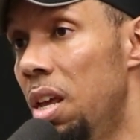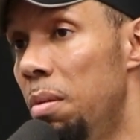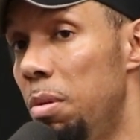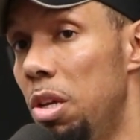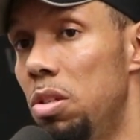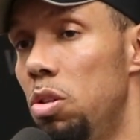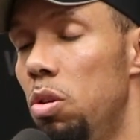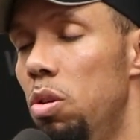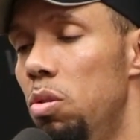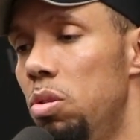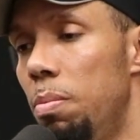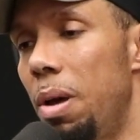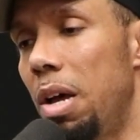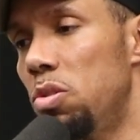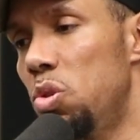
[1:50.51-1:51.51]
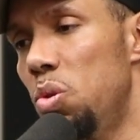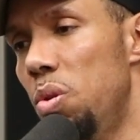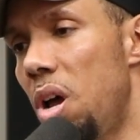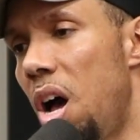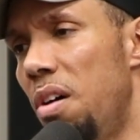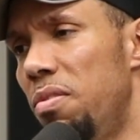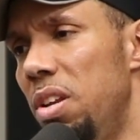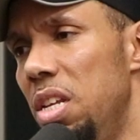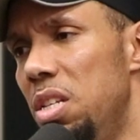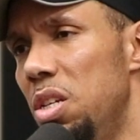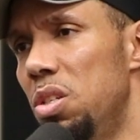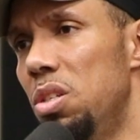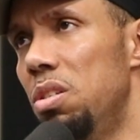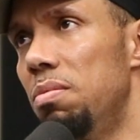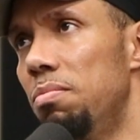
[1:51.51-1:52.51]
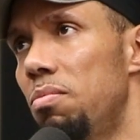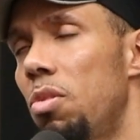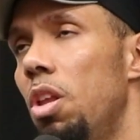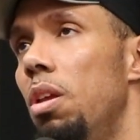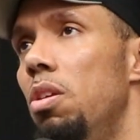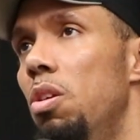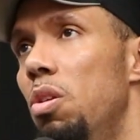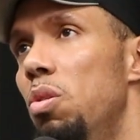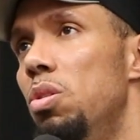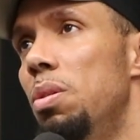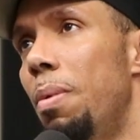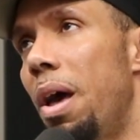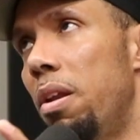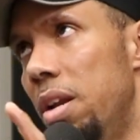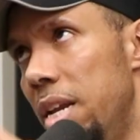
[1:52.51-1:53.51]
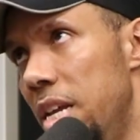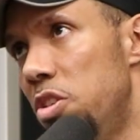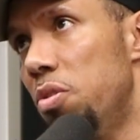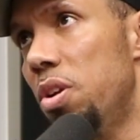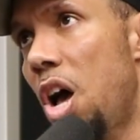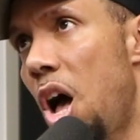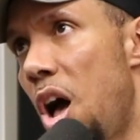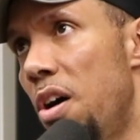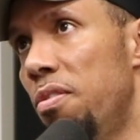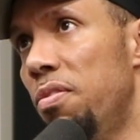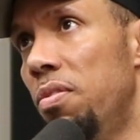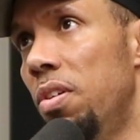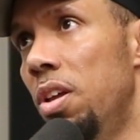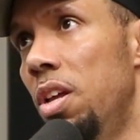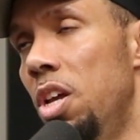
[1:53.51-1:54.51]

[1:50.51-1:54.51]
because you lose about two and a half liters you lose about a liter and a half